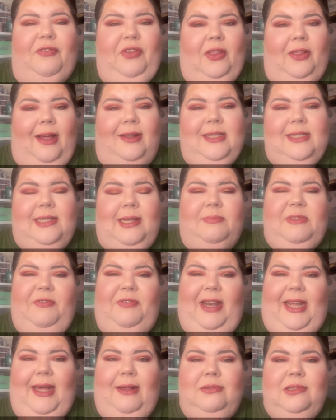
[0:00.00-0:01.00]
you like these types of
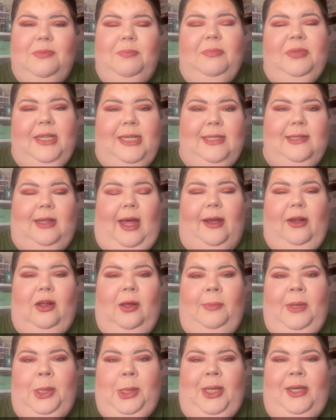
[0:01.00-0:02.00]
videos, please like,
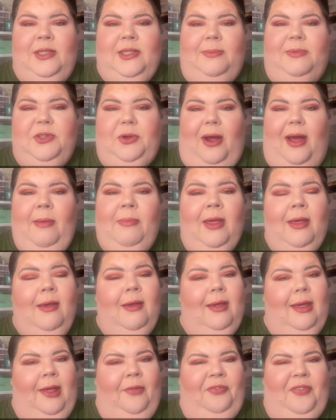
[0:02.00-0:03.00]
comment, share, and subscribe.
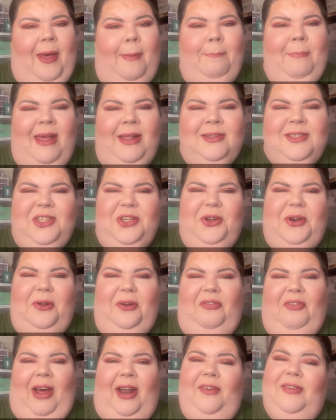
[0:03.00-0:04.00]
Hit that bell so you're
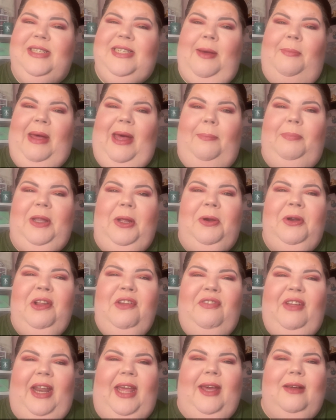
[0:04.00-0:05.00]
notified every time I upload a new
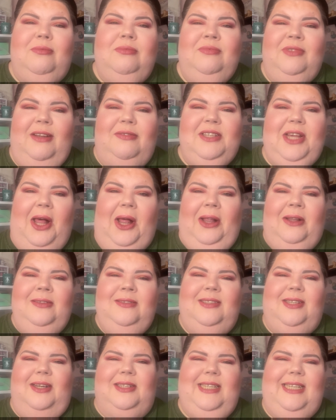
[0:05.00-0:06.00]
video. Love to all.
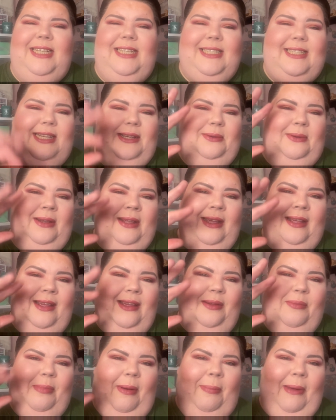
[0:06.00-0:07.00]
Talk to you soon.
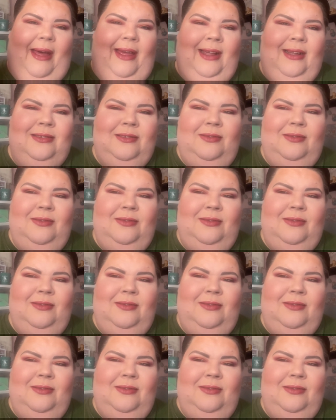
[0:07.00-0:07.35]
Bye-bye.